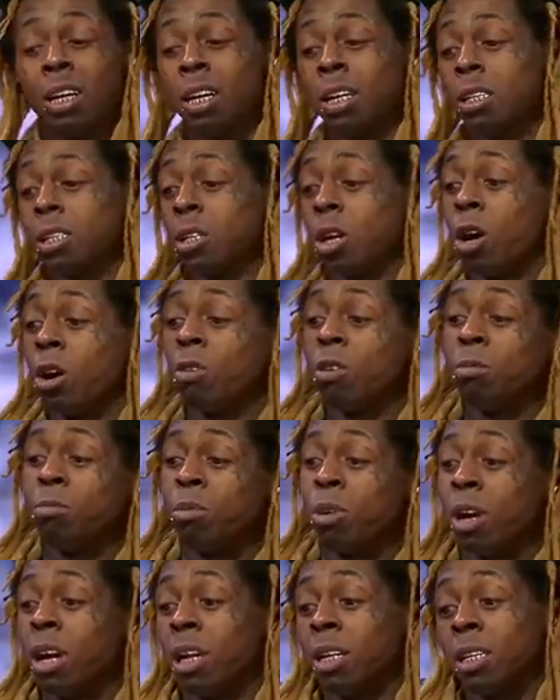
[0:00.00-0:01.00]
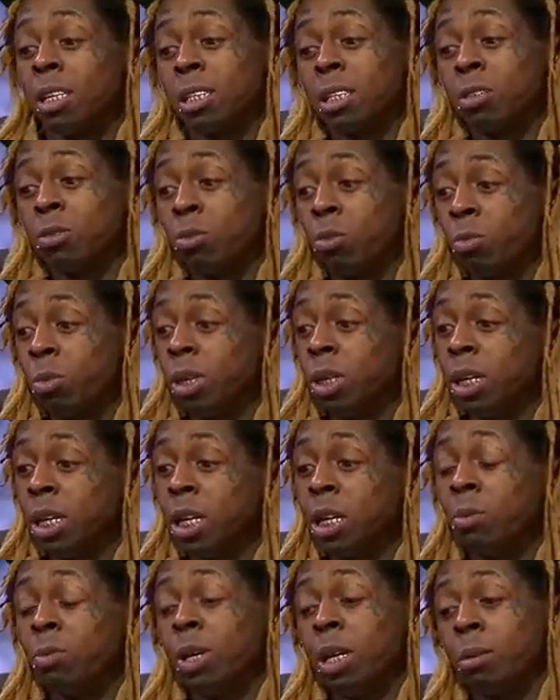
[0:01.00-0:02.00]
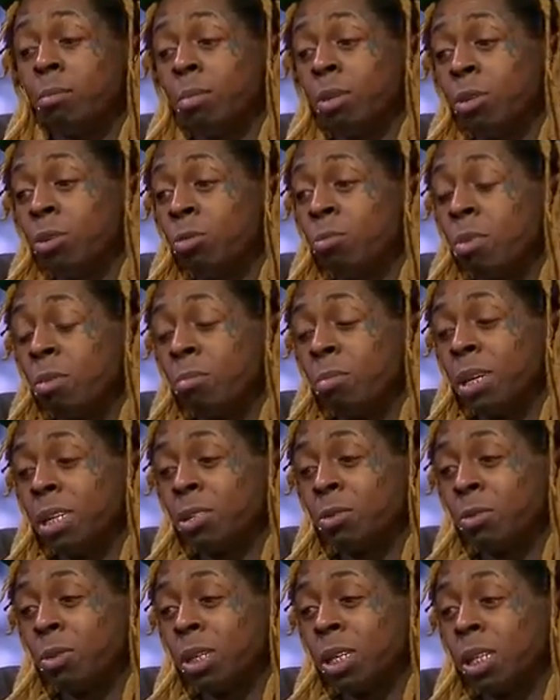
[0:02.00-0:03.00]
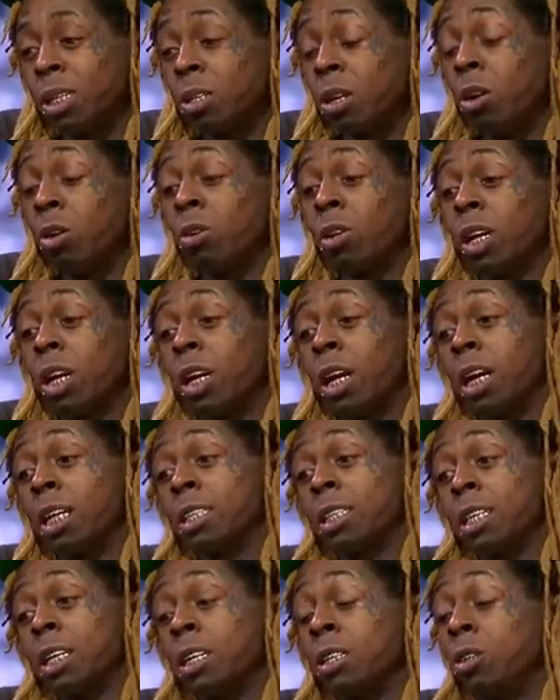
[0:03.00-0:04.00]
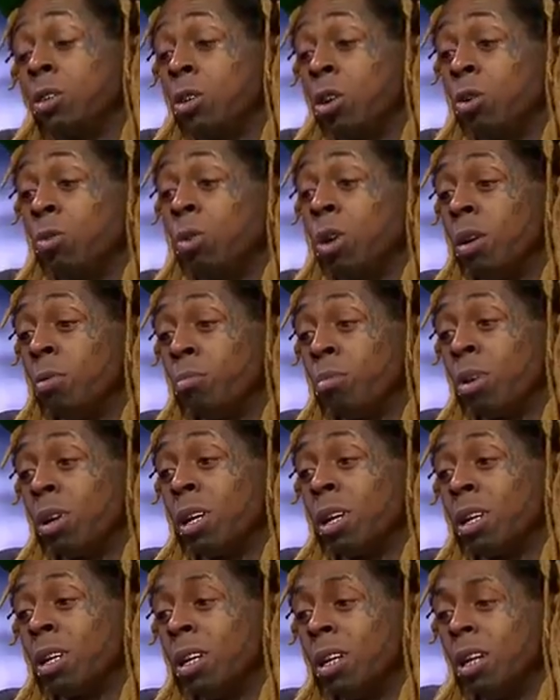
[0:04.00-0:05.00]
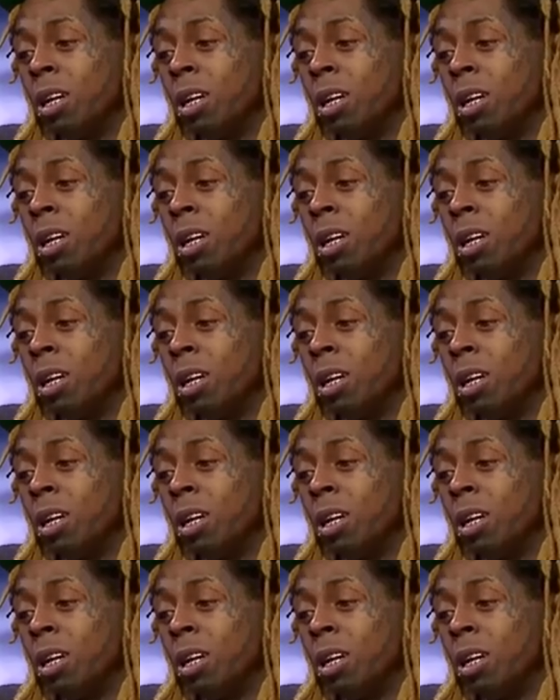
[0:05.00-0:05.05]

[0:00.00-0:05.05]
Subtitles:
Sorry, Brian, this is what we're dealing with. I'm going to do my best with this. Okay, Isaiah, you know what, Brian?